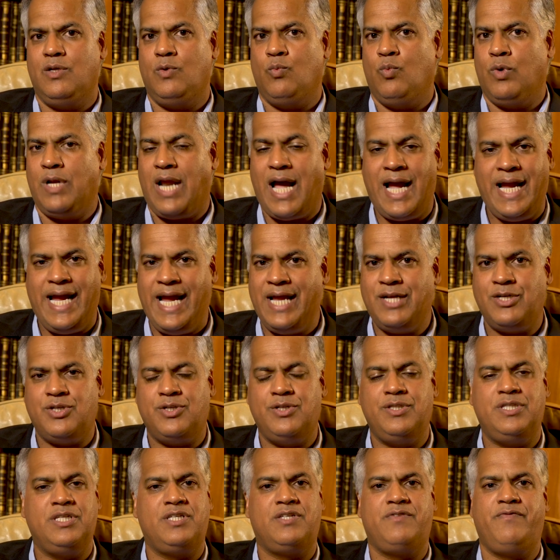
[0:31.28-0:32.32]
when I
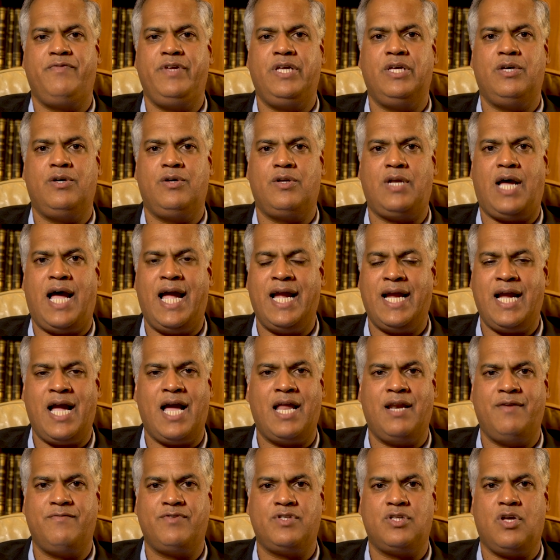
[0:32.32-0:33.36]
entered this field, I
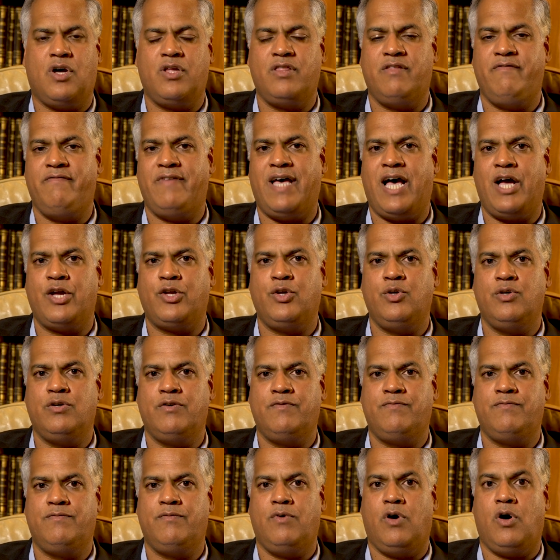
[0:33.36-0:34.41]
kind of saw the value
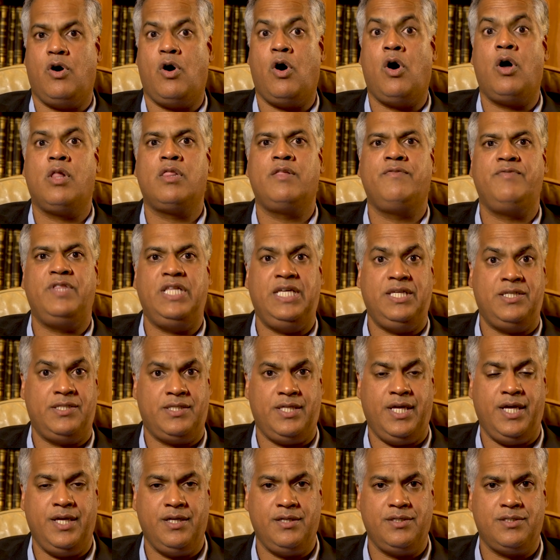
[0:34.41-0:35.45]
of all of these
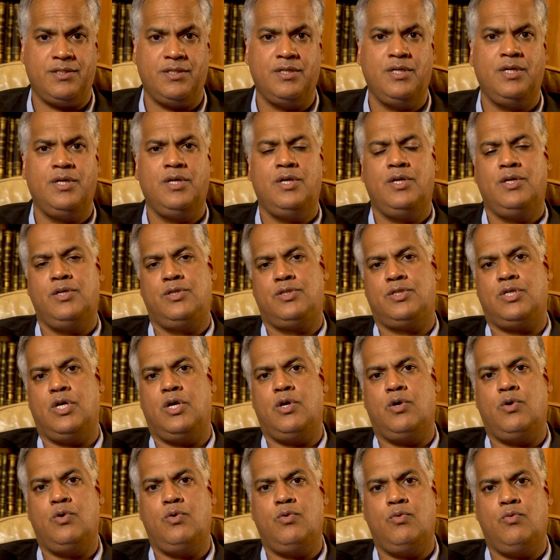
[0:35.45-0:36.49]
things.
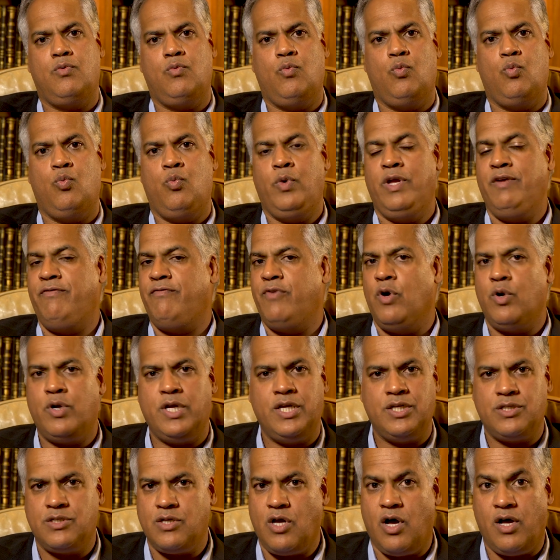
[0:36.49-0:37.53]
So we
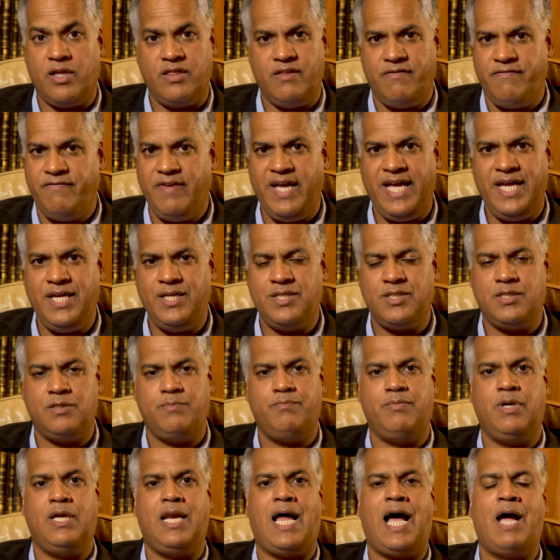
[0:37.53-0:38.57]
focus on the face,
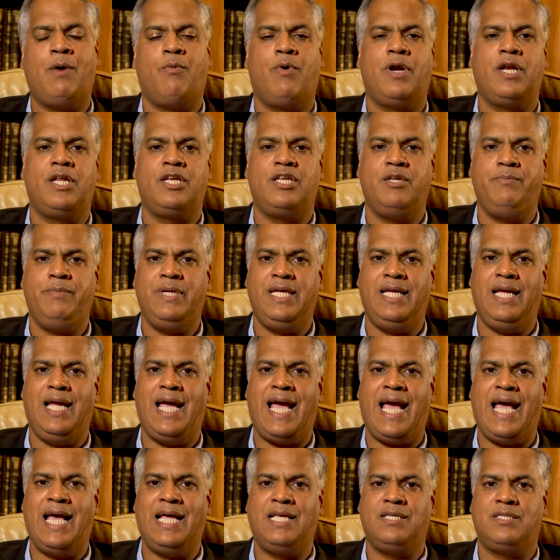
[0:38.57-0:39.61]
but I wanted to be
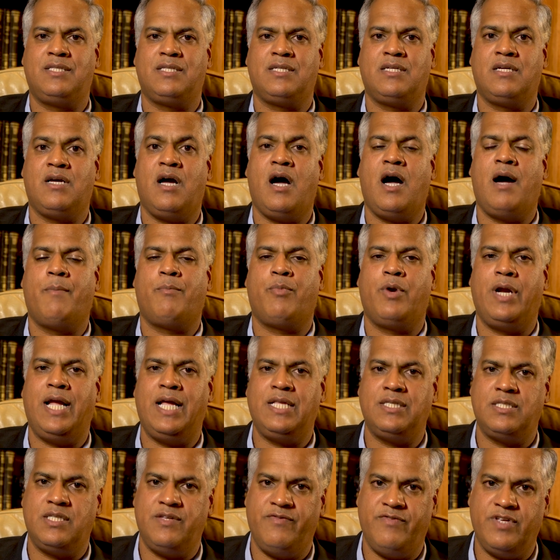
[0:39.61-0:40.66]
as
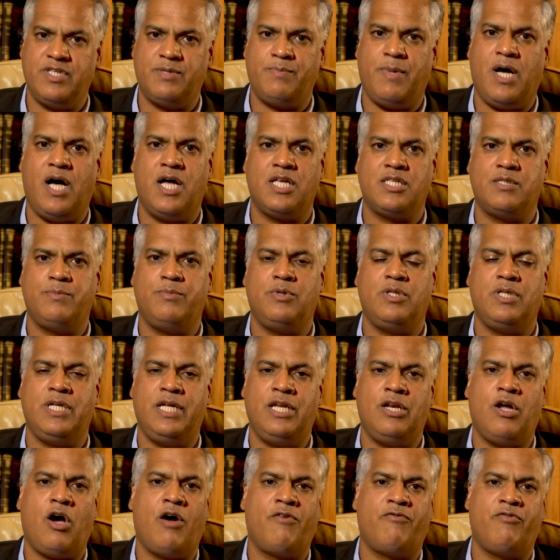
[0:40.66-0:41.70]
comprehensive as possible
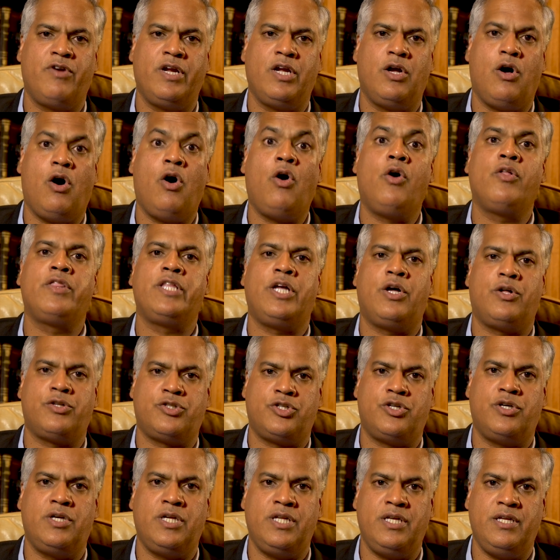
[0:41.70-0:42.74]
in offering all the
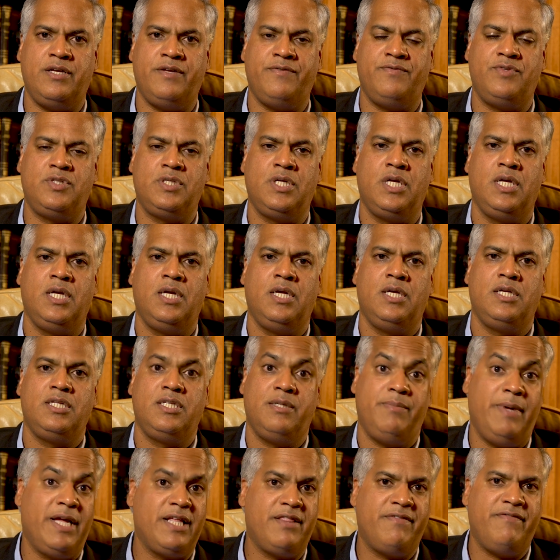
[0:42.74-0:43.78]
alternatives
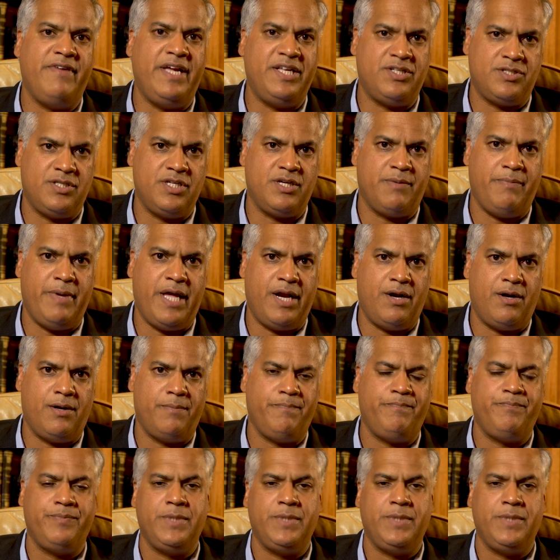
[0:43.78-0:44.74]
to make the face look better.